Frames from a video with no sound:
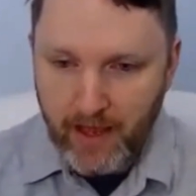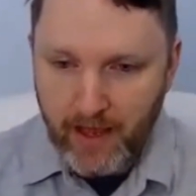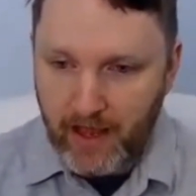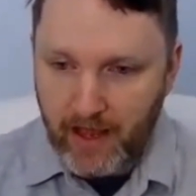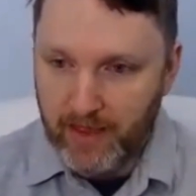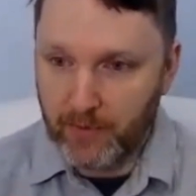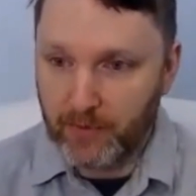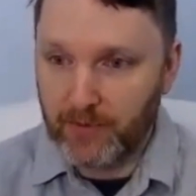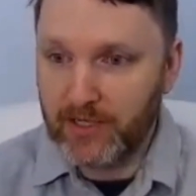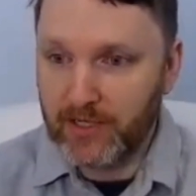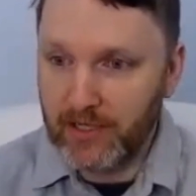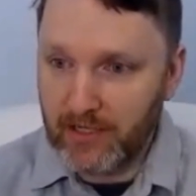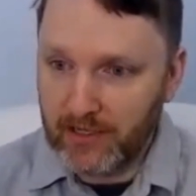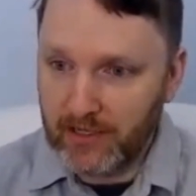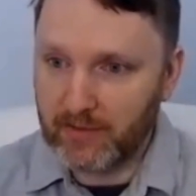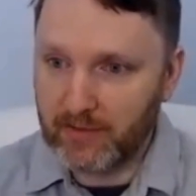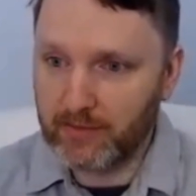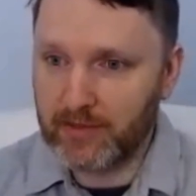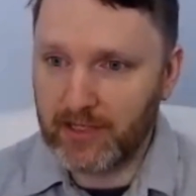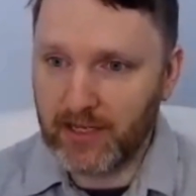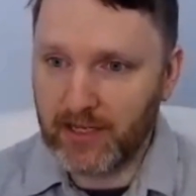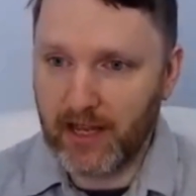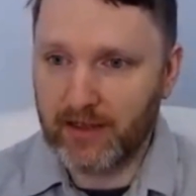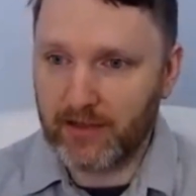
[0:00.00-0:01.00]
And they were sitting them
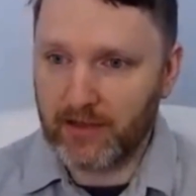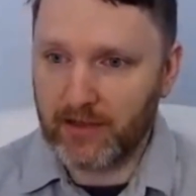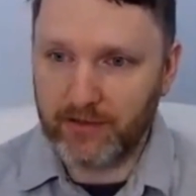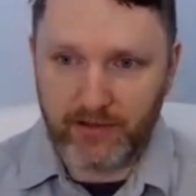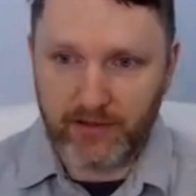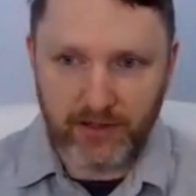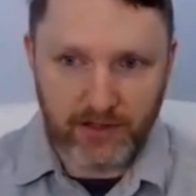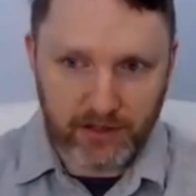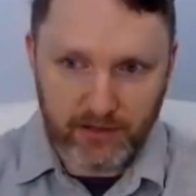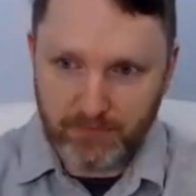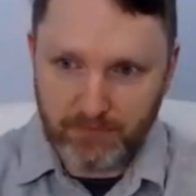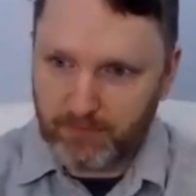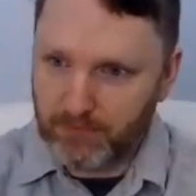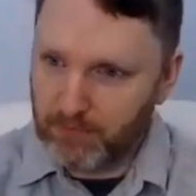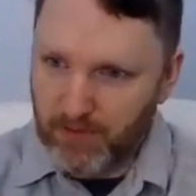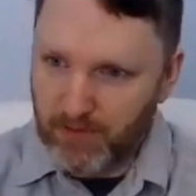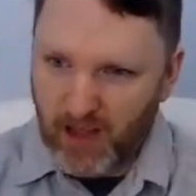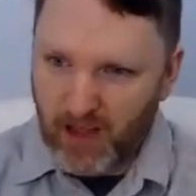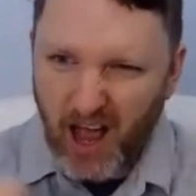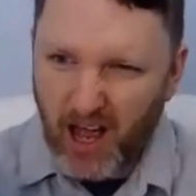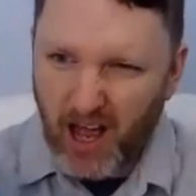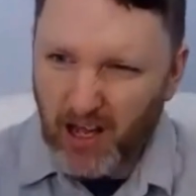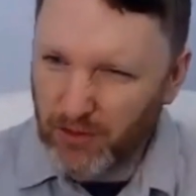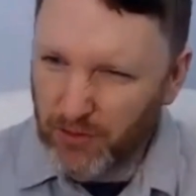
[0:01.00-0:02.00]
together as
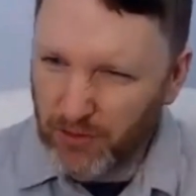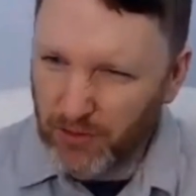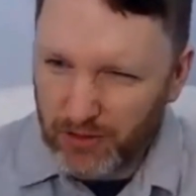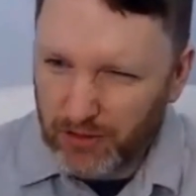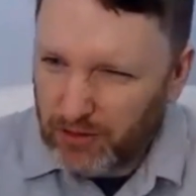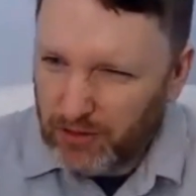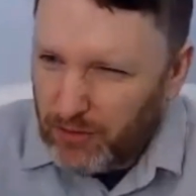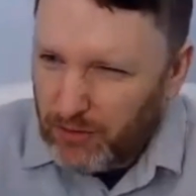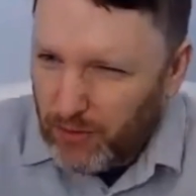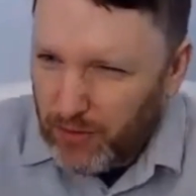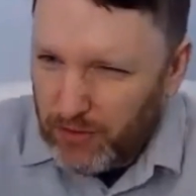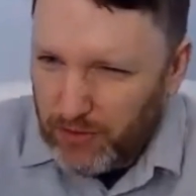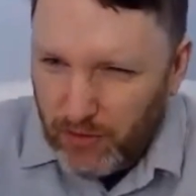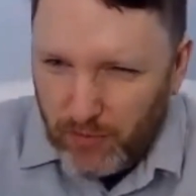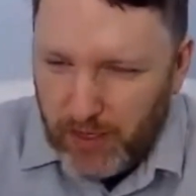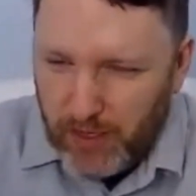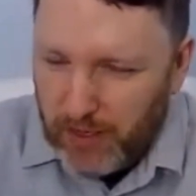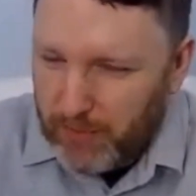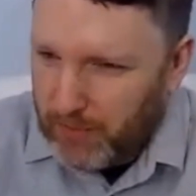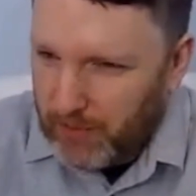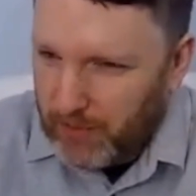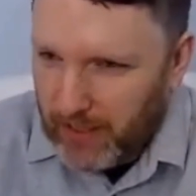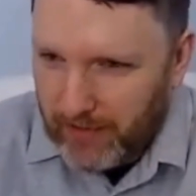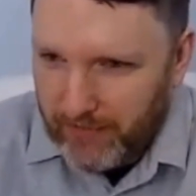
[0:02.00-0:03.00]
100, 200
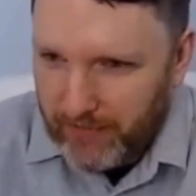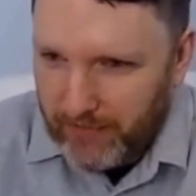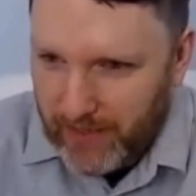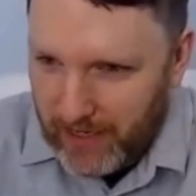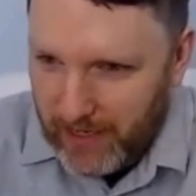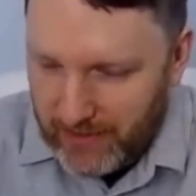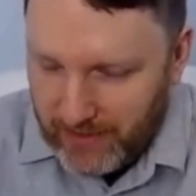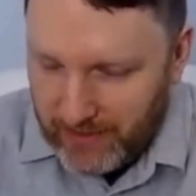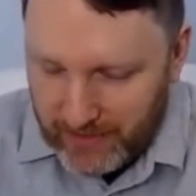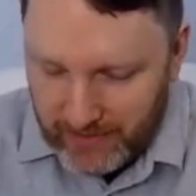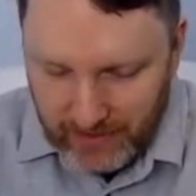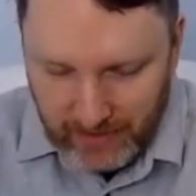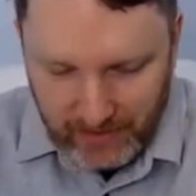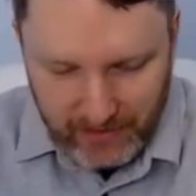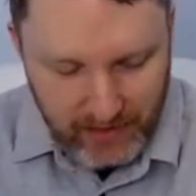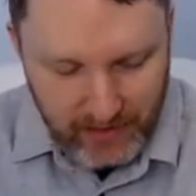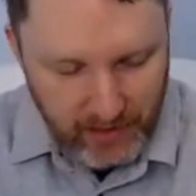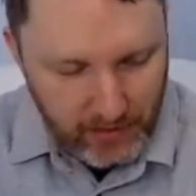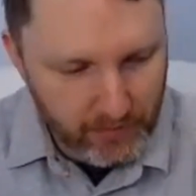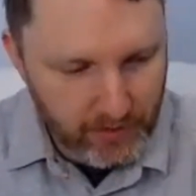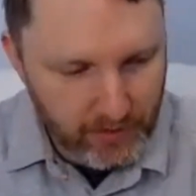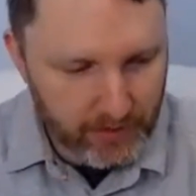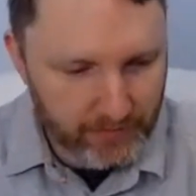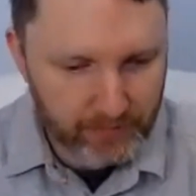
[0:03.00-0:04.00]
people, I forget the exact
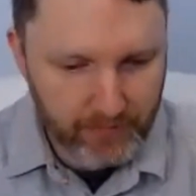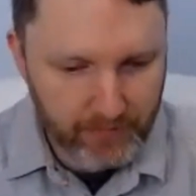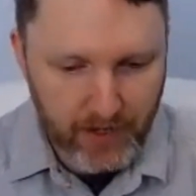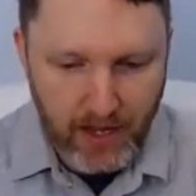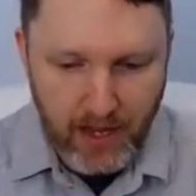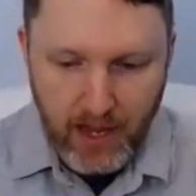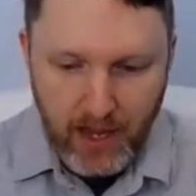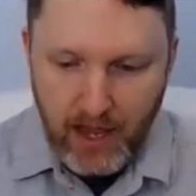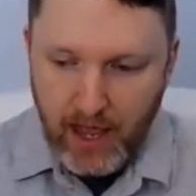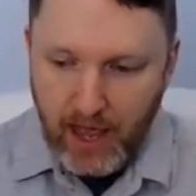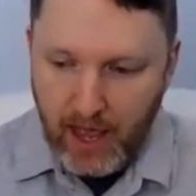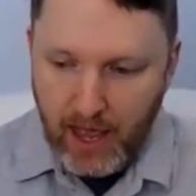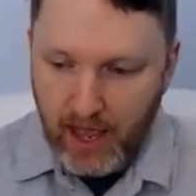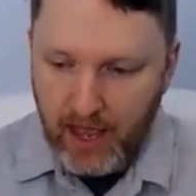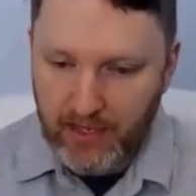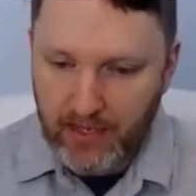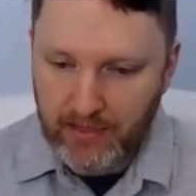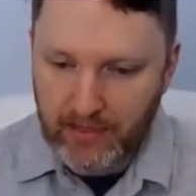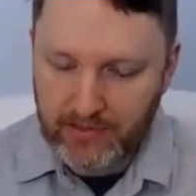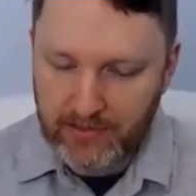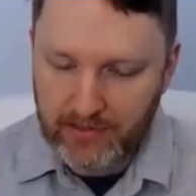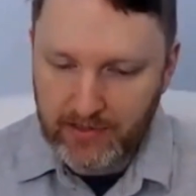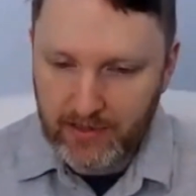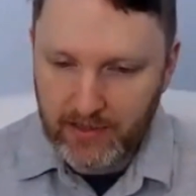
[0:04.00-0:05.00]
number.
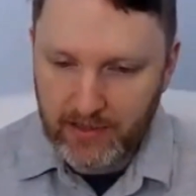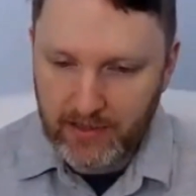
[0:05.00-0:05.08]
And